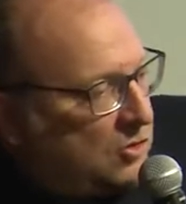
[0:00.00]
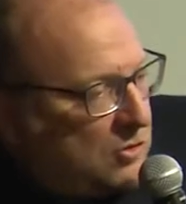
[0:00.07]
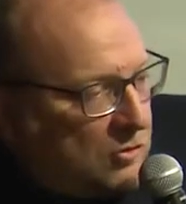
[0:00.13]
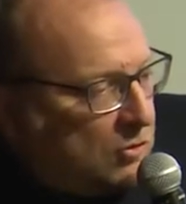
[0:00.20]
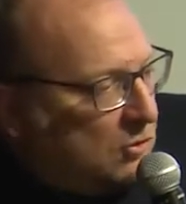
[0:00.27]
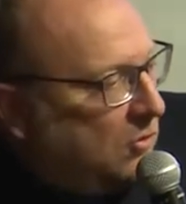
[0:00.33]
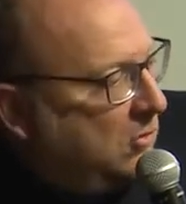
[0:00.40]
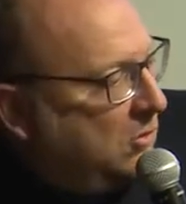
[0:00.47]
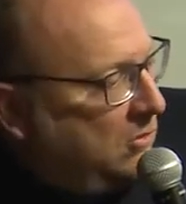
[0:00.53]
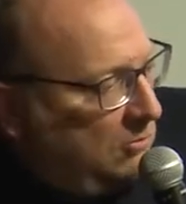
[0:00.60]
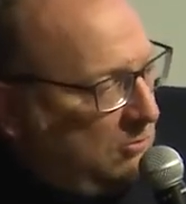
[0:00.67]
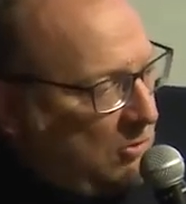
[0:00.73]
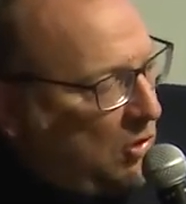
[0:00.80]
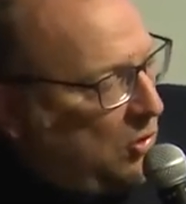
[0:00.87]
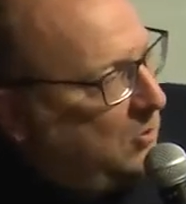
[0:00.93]
two
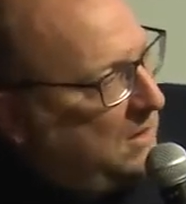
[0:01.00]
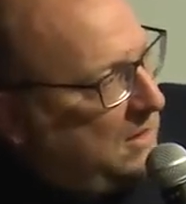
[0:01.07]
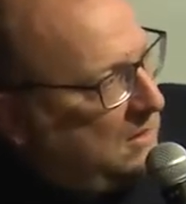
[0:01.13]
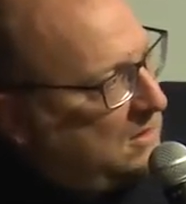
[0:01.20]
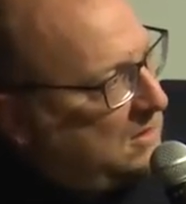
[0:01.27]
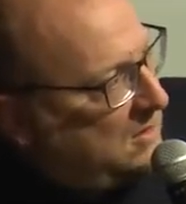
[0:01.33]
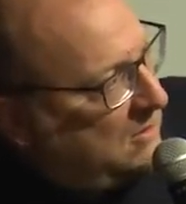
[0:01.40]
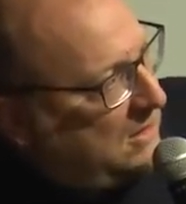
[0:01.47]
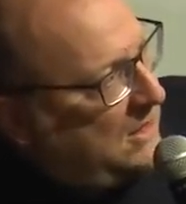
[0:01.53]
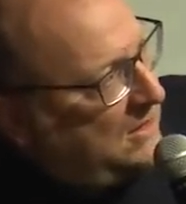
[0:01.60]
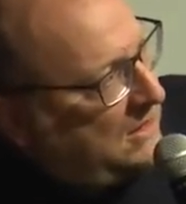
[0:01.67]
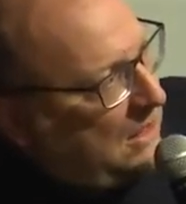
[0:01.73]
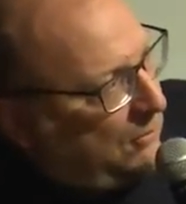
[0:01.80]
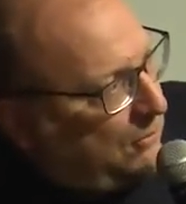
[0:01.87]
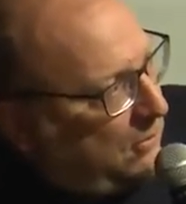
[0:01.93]
moments, right?
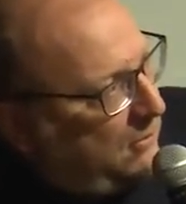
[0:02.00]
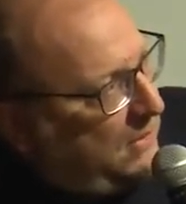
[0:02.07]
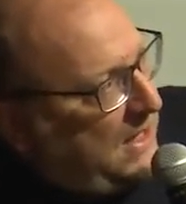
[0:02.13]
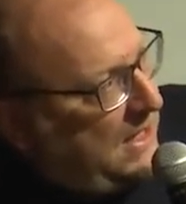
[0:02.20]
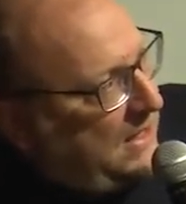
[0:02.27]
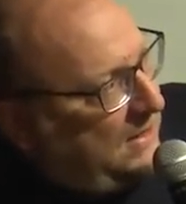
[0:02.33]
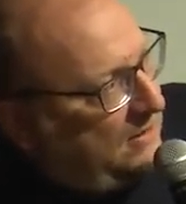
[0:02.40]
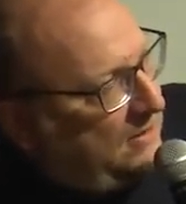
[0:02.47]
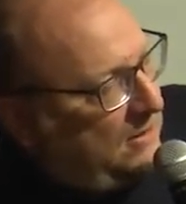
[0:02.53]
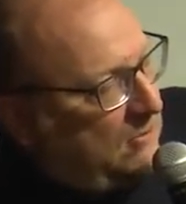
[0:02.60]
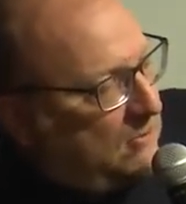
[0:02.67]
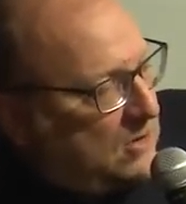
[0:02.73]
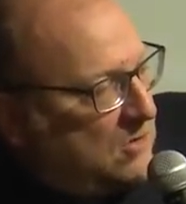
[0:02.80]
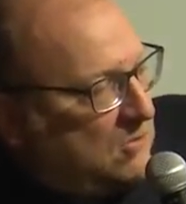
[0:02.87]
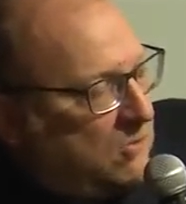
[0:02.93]
Our reality
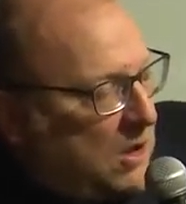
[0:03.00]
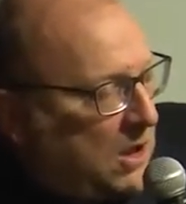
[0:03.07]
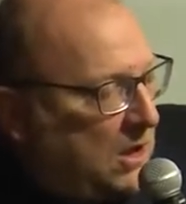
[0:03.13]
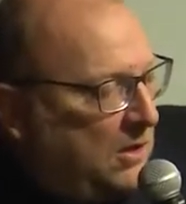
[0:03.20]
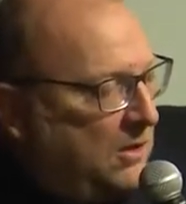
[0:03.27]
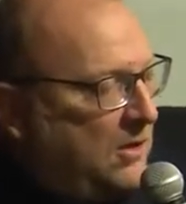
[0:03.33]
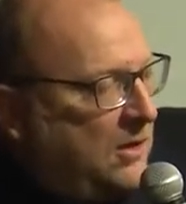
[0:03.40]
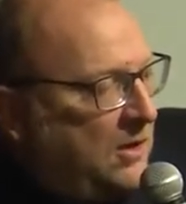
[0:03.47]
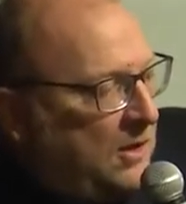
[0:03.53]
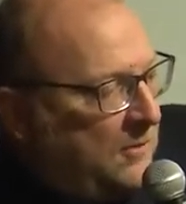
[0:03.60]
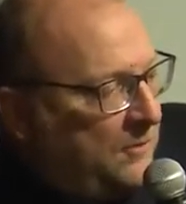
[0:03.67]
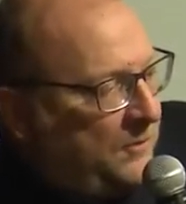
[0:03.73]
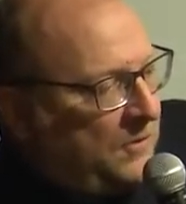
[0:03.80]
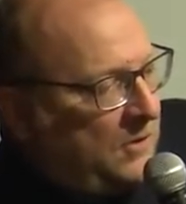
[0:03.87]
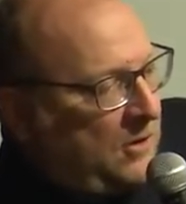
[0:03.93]
was one
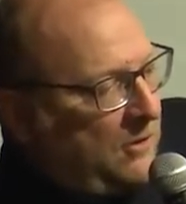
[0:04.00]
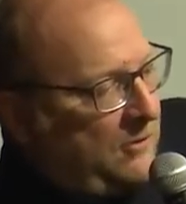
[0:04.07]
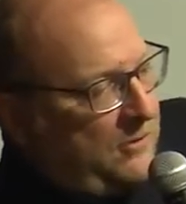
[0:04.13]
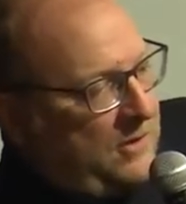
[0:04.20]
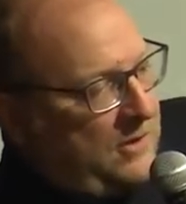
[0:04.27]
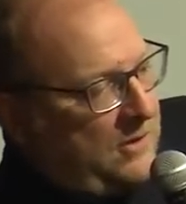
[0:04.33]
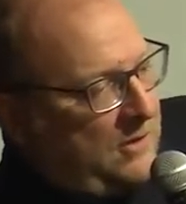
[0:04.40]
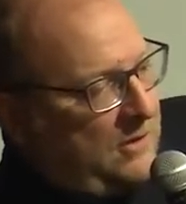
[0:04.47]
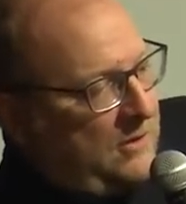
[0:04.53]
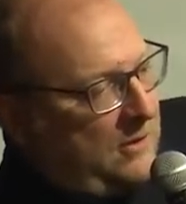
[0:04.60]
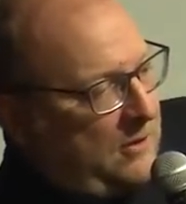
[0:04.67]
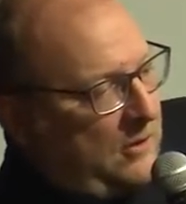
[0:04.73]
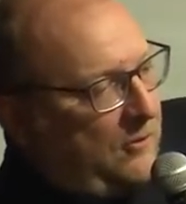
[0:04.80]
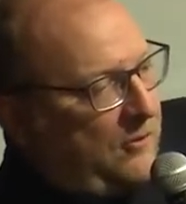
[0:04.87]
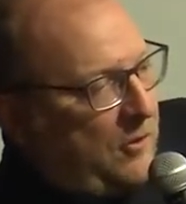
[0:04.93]
of
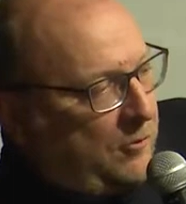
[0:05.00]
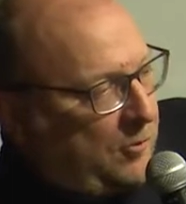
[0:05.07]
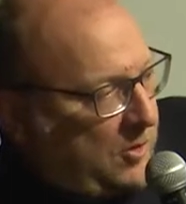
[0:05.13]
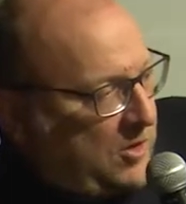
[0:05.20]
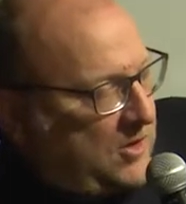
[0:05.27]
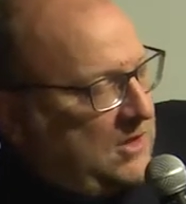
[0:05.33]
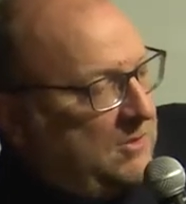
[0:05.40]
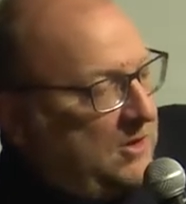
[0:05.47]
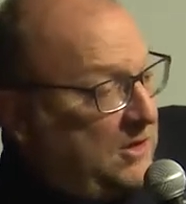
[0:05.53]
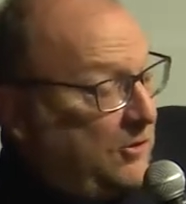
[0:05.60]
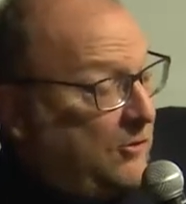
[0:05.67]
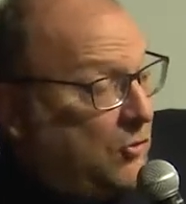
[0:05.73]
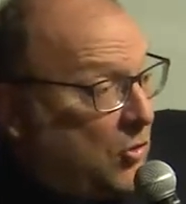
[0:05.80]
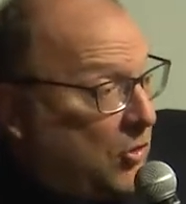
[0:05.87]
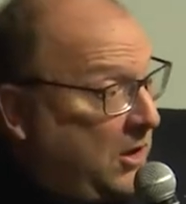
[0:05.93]
a proximity
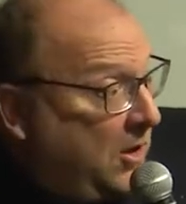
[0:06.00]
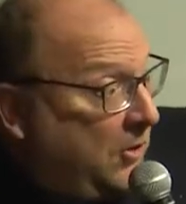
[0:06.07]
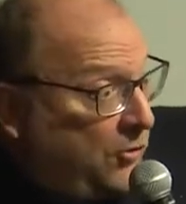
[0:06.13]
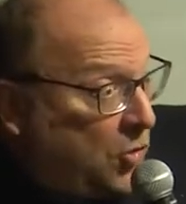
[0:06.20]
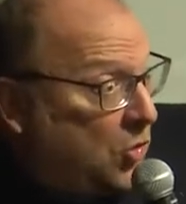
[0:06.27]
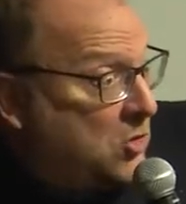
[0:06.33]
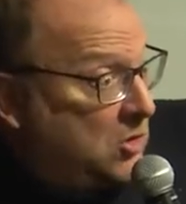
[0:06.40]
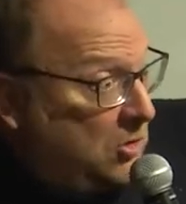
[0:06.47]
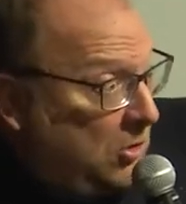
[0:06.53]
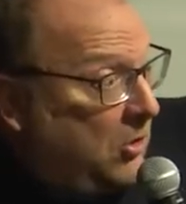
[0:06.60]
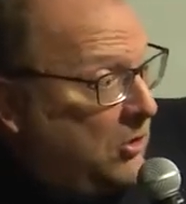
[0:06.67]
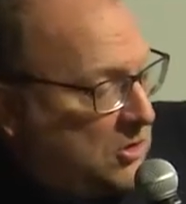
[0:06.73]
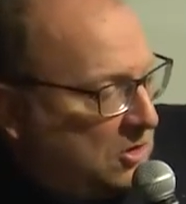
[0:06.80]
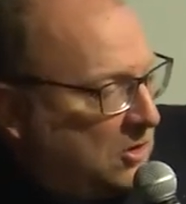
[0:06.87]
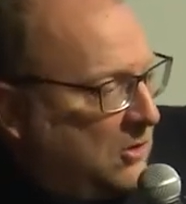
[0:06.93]
of war, and of course
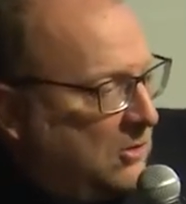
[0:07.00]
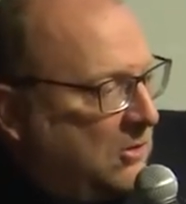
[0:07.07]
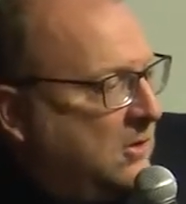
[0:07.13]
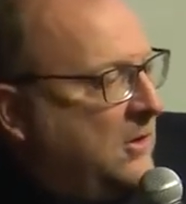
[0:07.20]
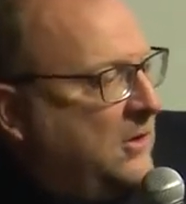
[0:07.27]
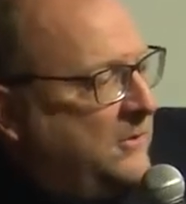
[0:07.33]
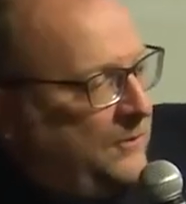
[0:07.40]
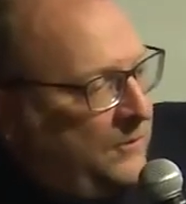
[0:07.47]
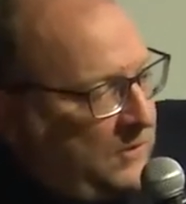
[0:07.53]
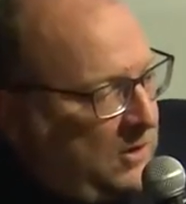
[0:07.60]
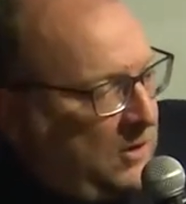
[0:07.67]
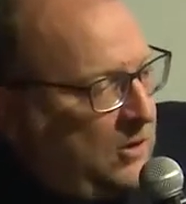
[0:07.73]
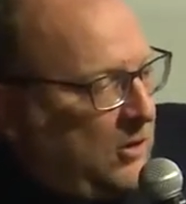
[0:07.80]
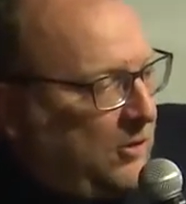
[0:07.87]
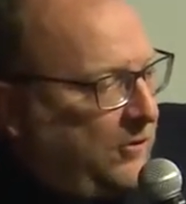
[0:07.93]
also,
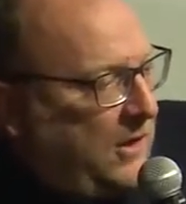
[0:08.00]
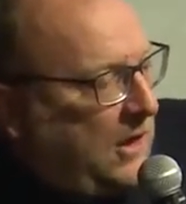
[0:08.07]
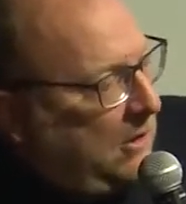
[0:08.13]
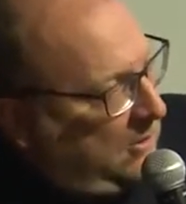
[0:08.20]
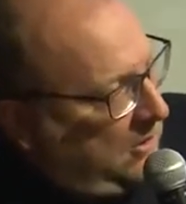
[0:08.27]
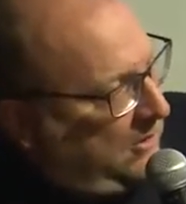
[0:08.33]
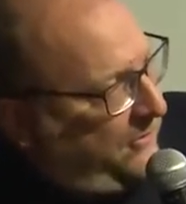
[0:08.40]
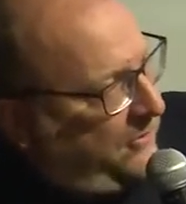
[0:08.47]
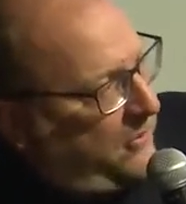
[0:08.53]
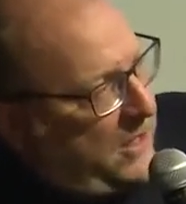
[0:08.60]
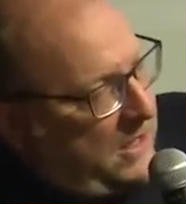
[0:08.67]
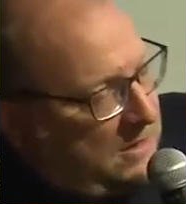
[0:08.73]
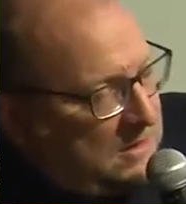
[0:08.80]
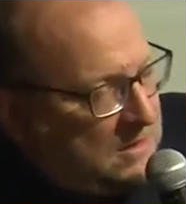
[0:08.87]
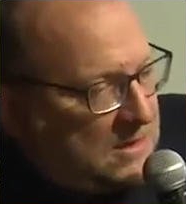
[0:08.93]
of our
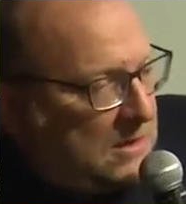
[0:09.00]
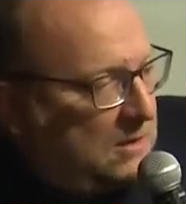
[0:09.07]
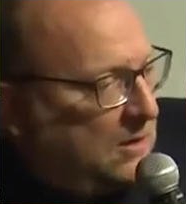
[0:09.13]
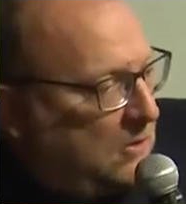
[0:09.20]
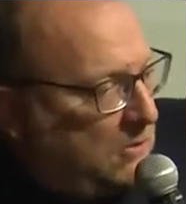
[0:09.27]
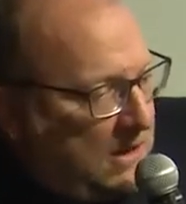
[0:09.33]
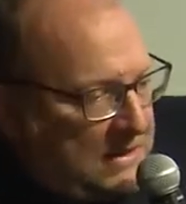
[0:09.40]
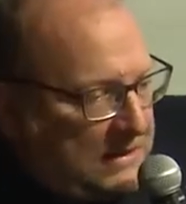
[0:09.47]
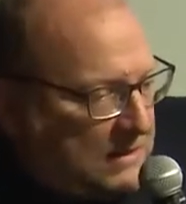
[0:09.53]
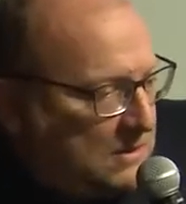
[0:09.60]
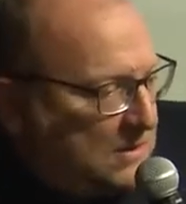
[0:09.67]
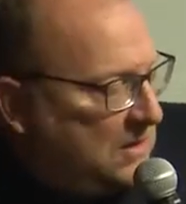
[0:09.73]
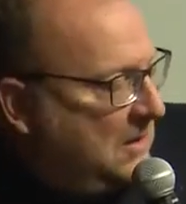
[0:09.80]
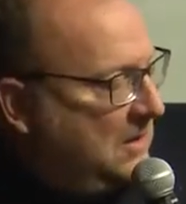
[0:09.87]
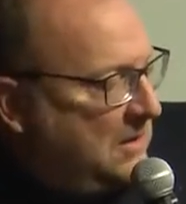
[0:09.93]
friends and
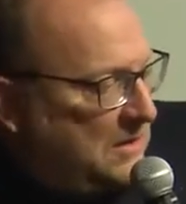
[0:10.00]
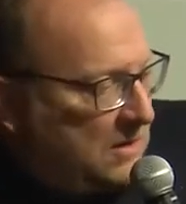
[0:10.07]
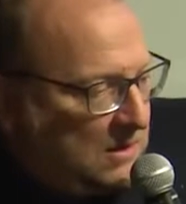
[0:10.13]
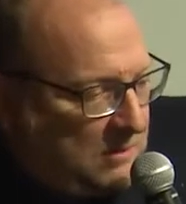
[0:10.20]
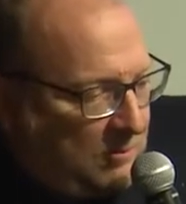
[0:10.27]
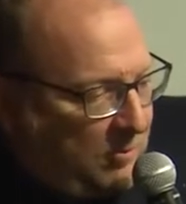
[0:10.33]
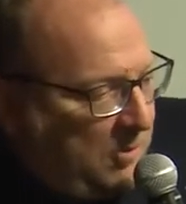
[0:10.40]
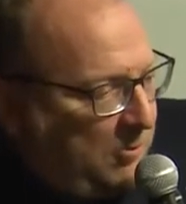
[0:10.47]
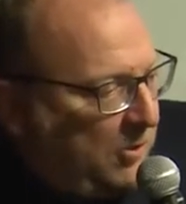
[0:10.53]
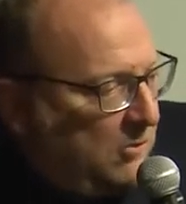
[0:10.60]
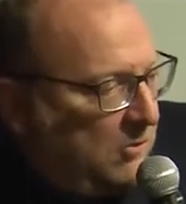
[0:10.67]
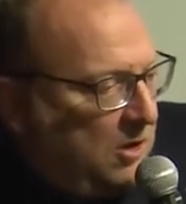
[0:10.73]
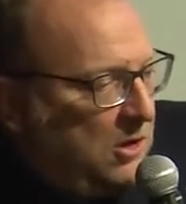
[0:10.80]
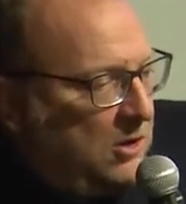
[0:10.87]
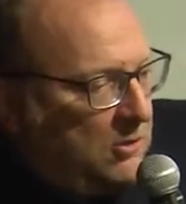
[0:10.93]
acquaintances and people
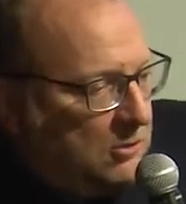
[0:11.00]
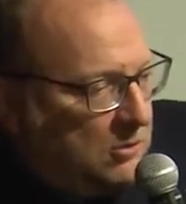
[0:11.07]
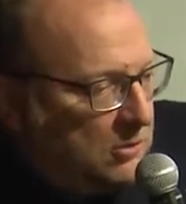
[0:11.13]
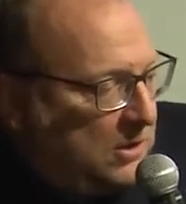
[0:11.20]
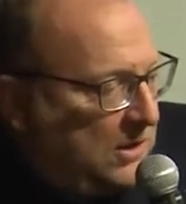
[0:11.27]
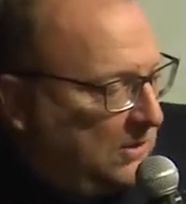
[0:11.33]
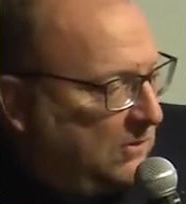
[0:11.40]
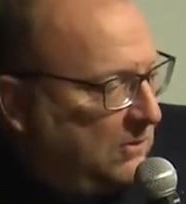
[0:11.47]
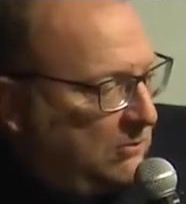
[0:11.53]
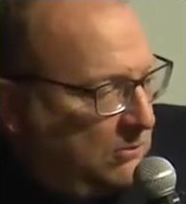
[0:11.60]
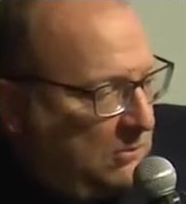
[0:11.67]
we knew that,